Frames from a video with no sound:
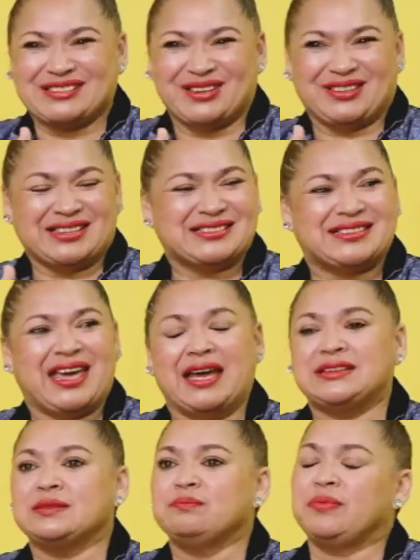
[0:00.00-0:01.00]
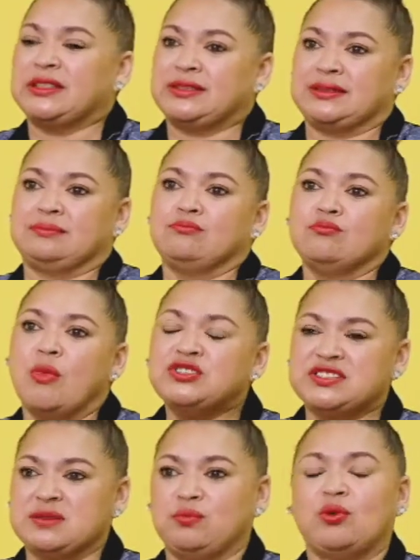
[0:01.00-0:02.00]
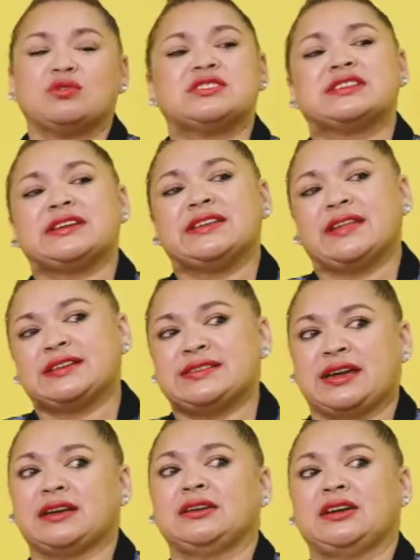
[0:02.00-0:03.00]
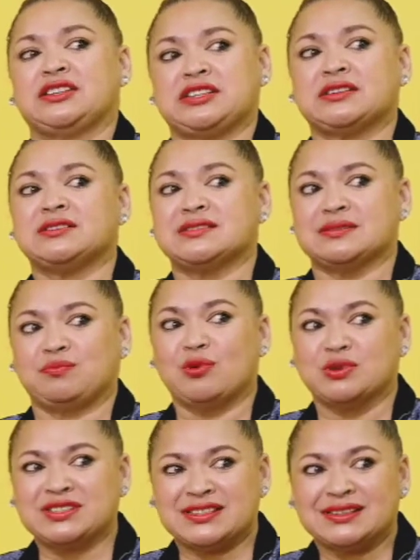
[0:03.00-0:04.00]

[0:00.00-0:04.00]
there's that, but most importantly, that psychological support.